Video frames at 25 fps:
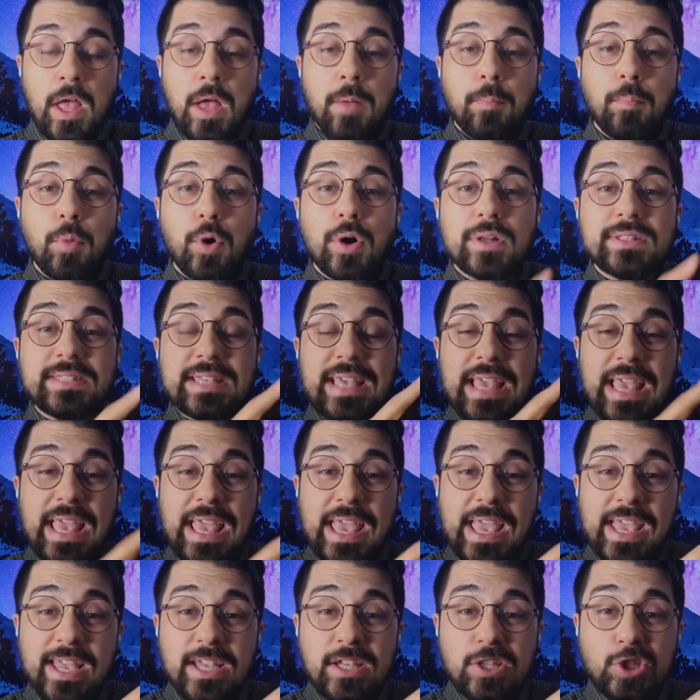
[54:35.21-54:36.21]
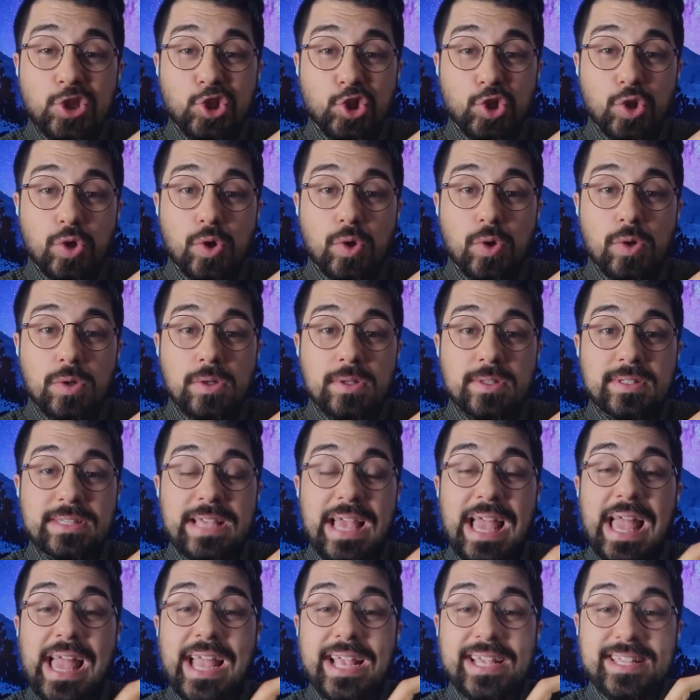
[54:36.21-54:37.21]
But angels
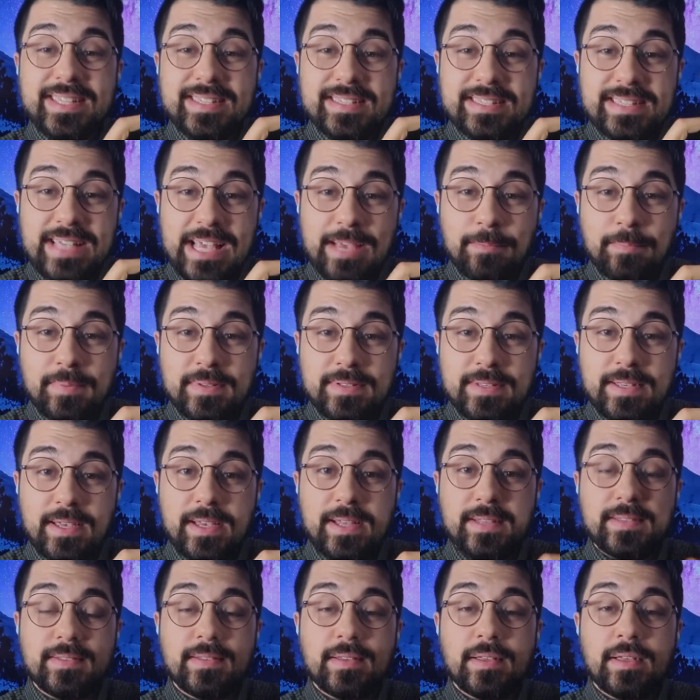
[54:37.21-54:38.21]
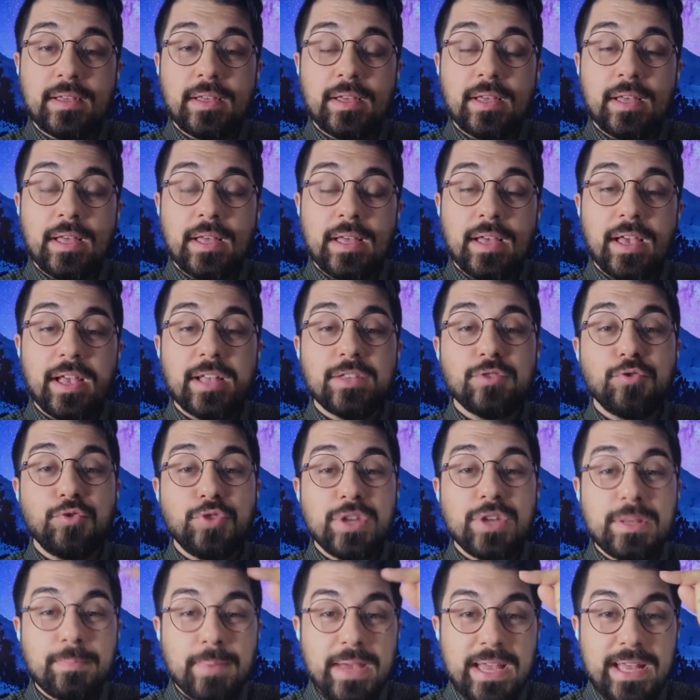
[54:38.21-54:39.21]
accepted and
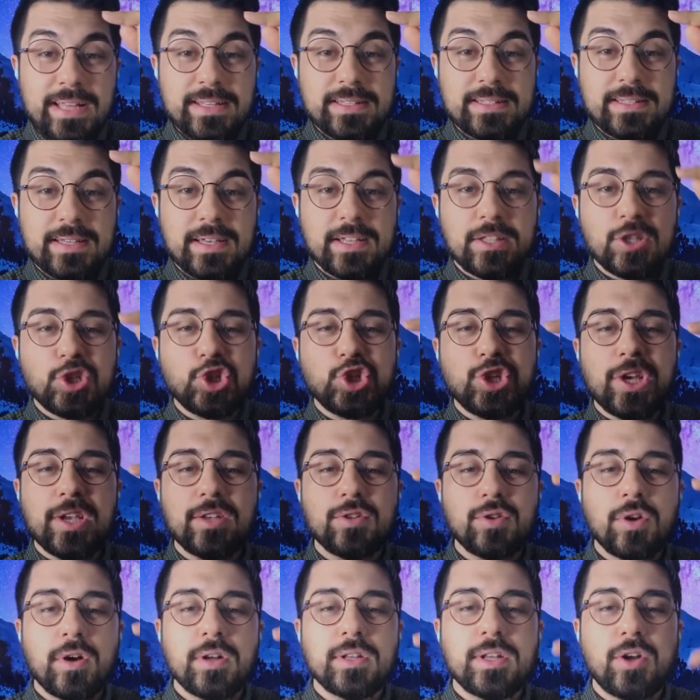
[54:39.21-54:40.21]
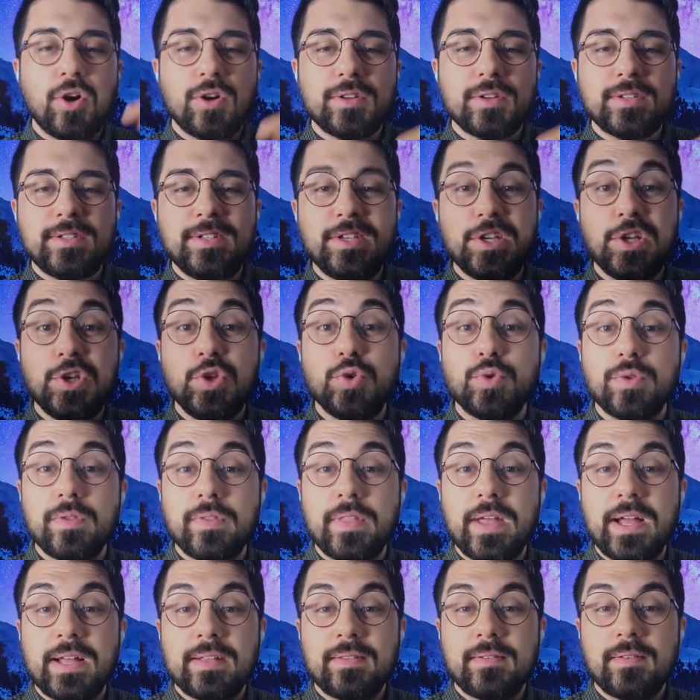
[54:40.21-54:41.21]
repented, Shaitan continued
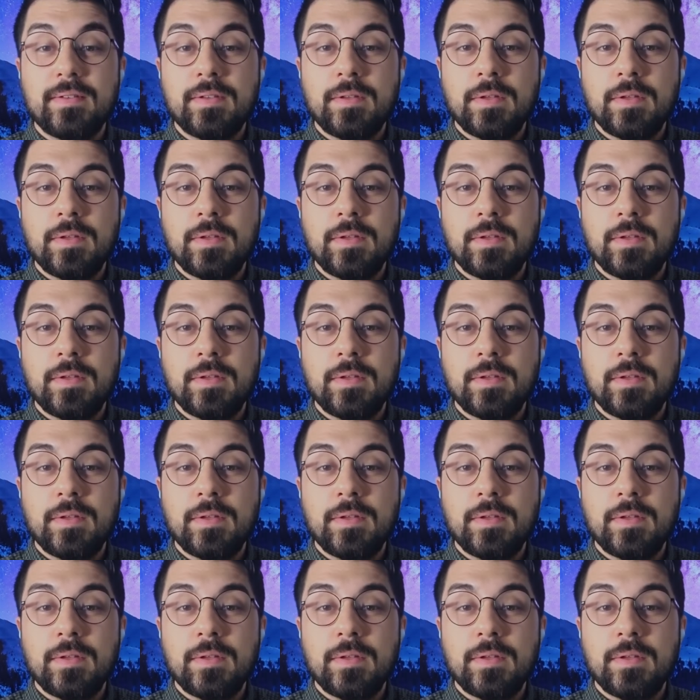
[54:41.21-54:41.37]
that.